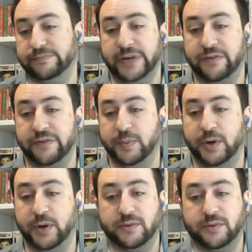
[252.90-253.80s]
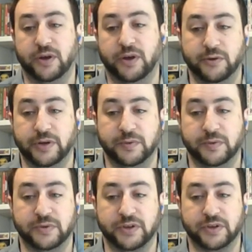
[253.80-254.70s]
everybody and their mother knew he
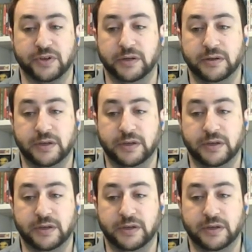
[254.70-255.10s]
was going to win.